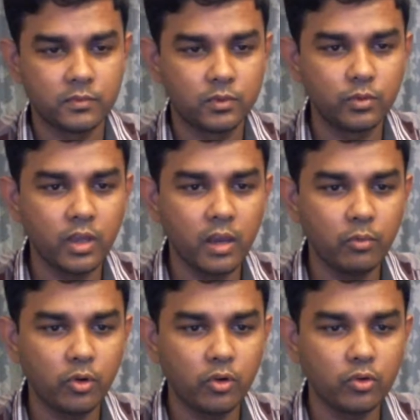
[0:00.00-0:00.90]
today i'm
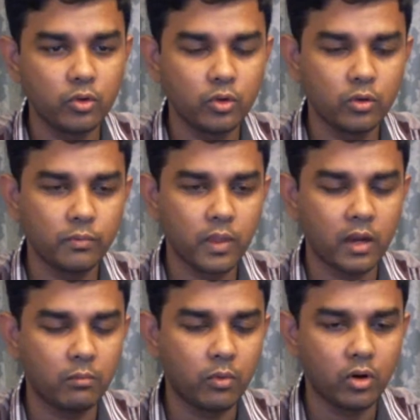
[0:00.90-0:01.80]
going to
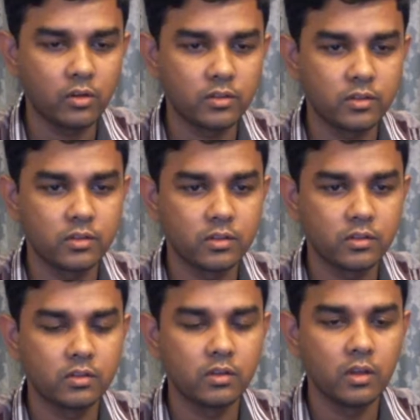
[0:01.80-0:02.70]
unbox